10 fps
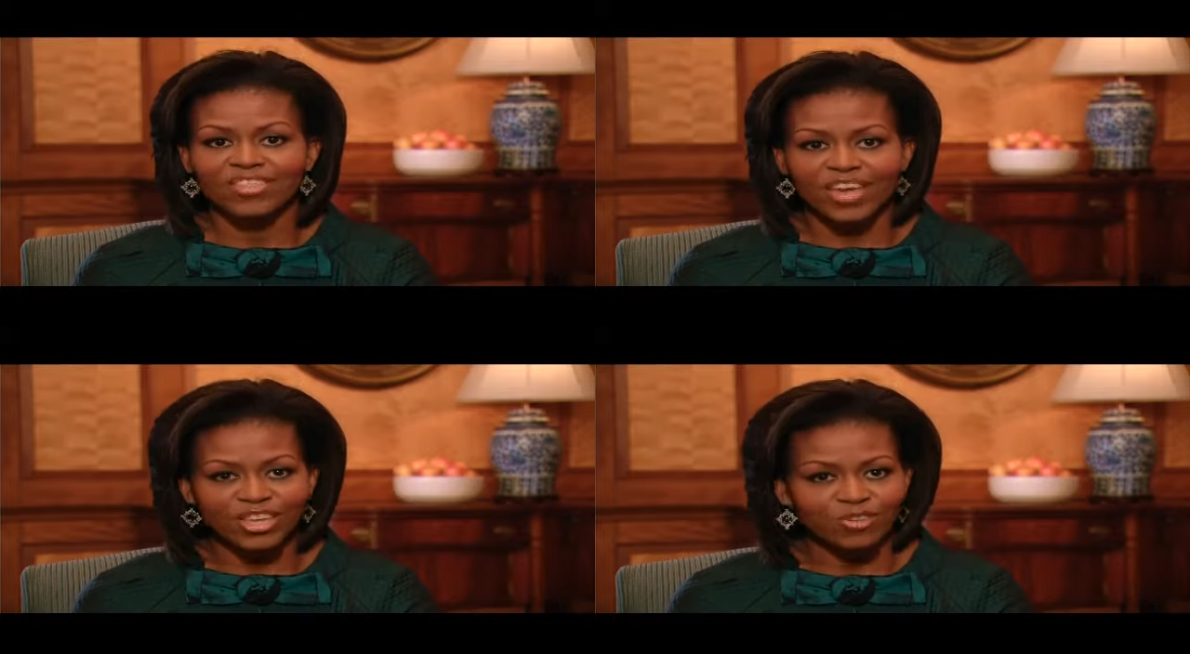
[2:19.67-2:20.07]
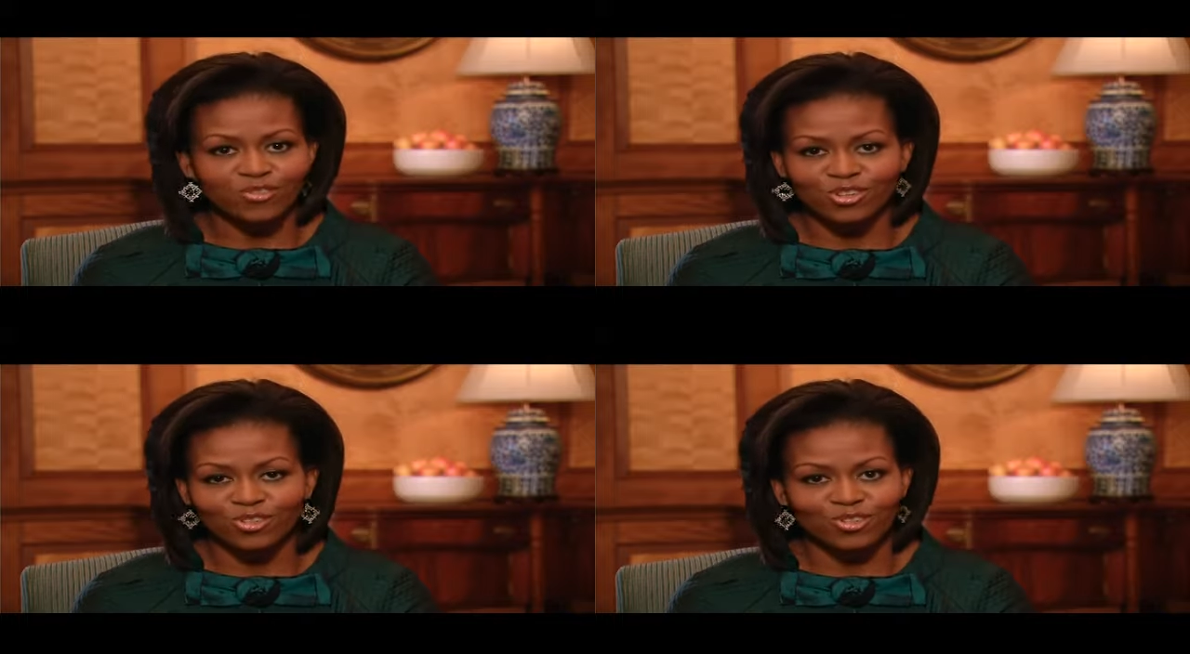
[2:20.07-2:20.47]
Thank you
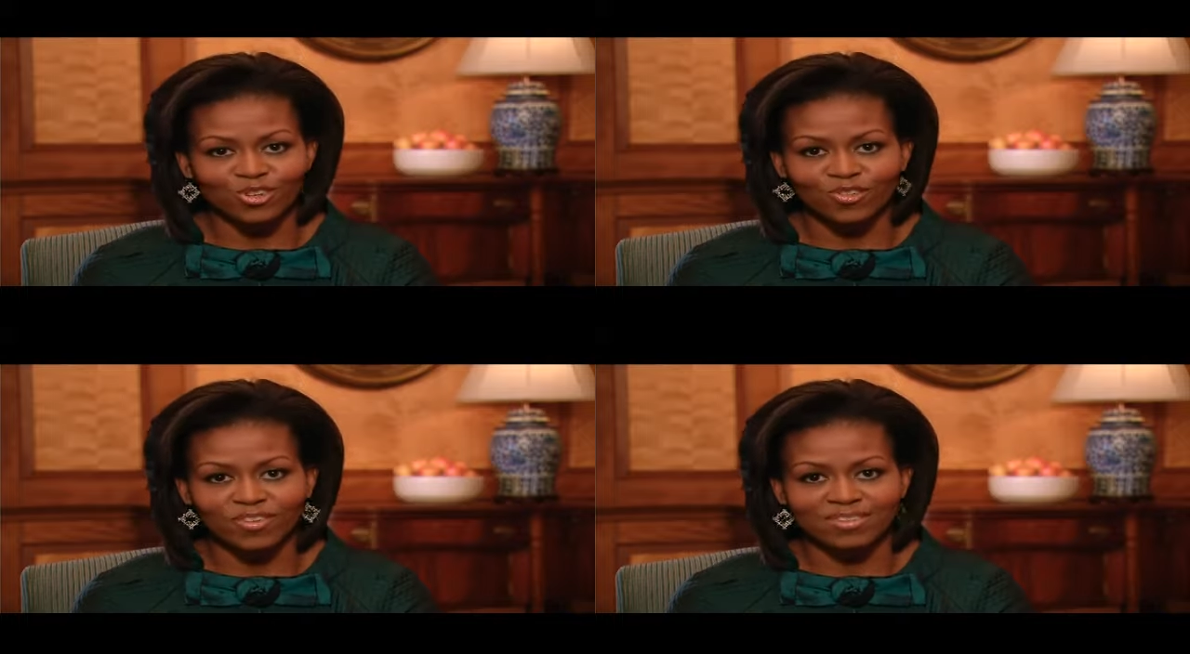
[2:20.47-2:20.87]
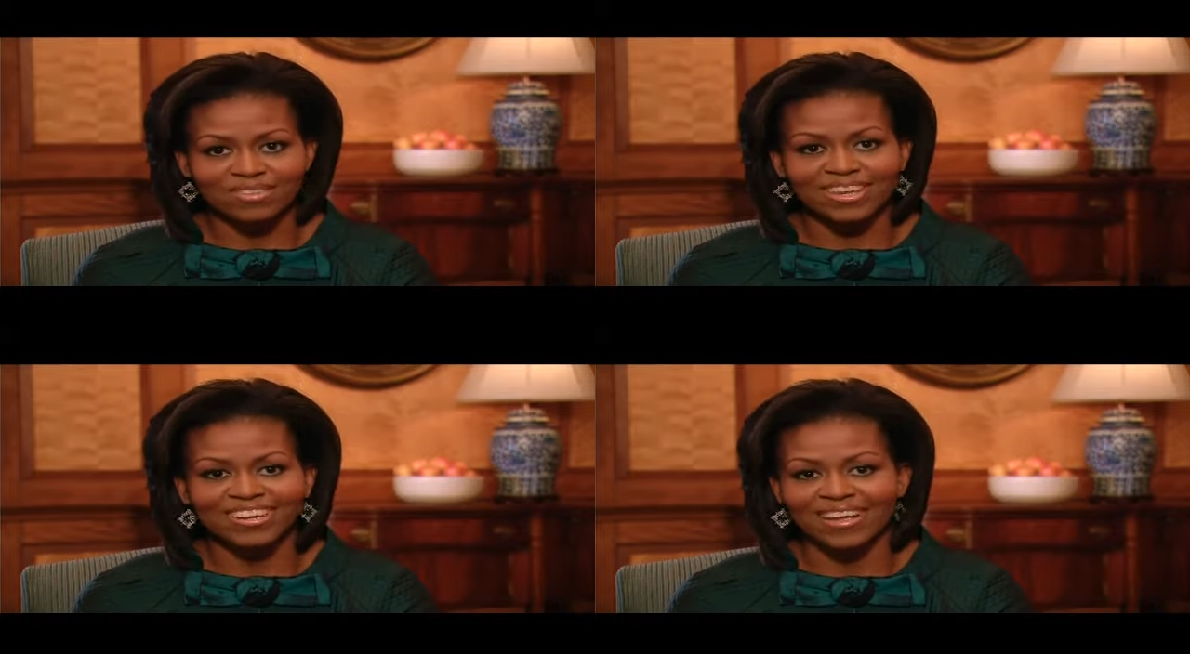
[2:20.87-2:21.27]
for your
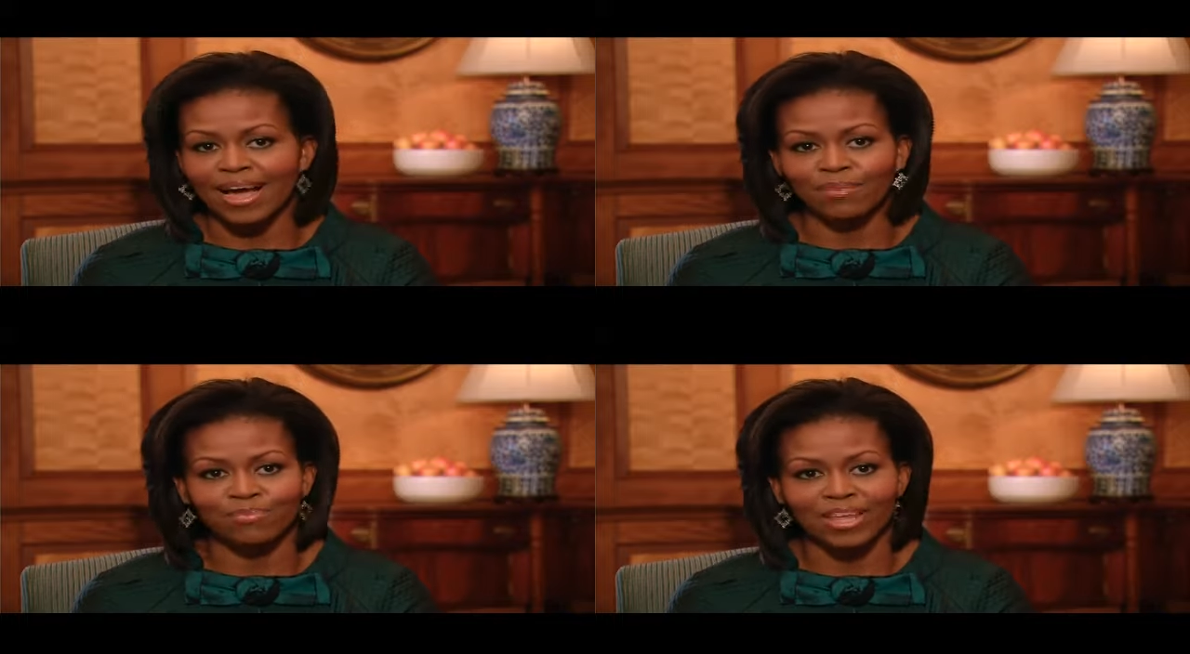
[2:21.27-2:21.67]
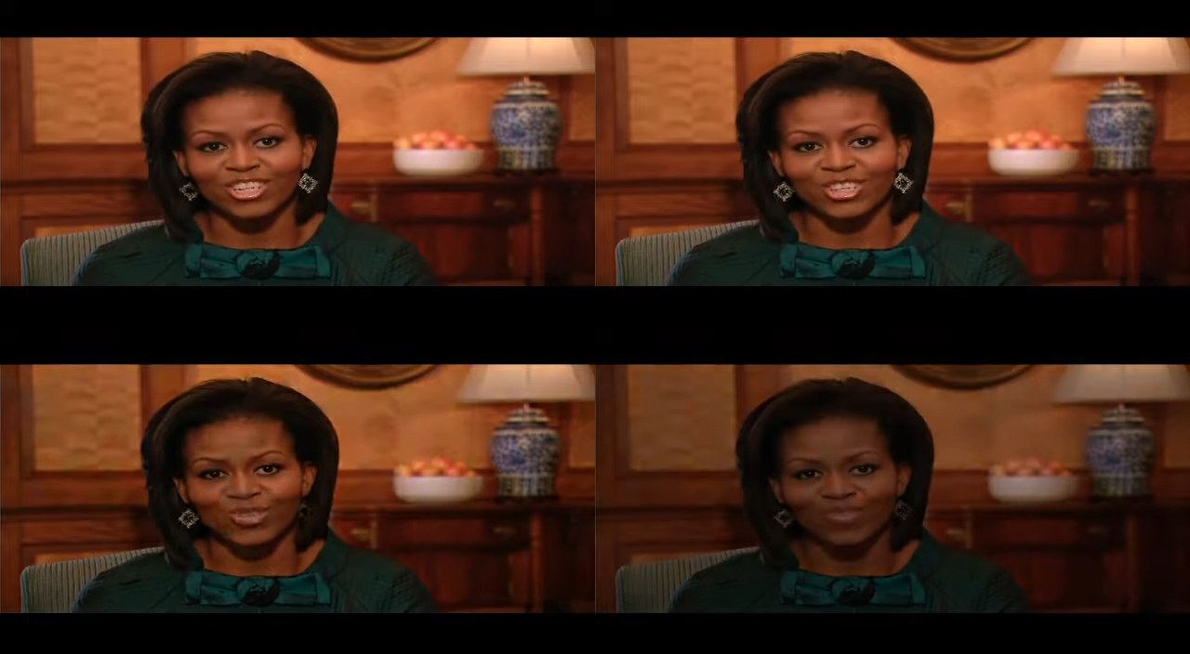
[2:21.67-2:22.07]
service, and God
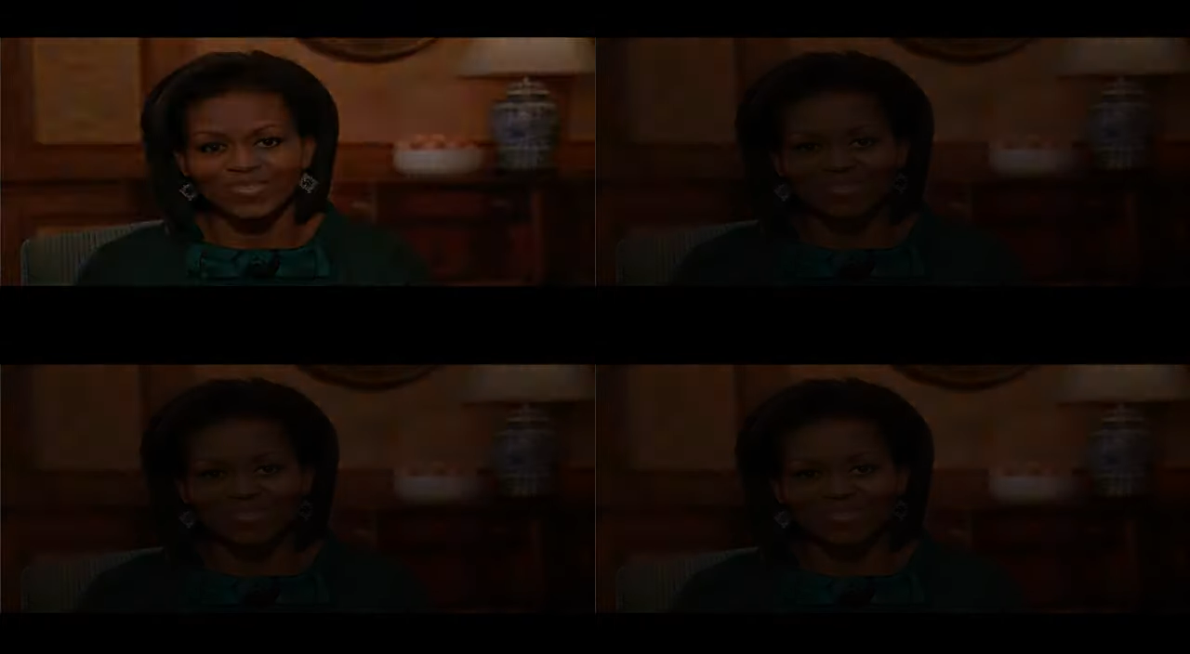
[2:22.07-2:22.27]
bless you.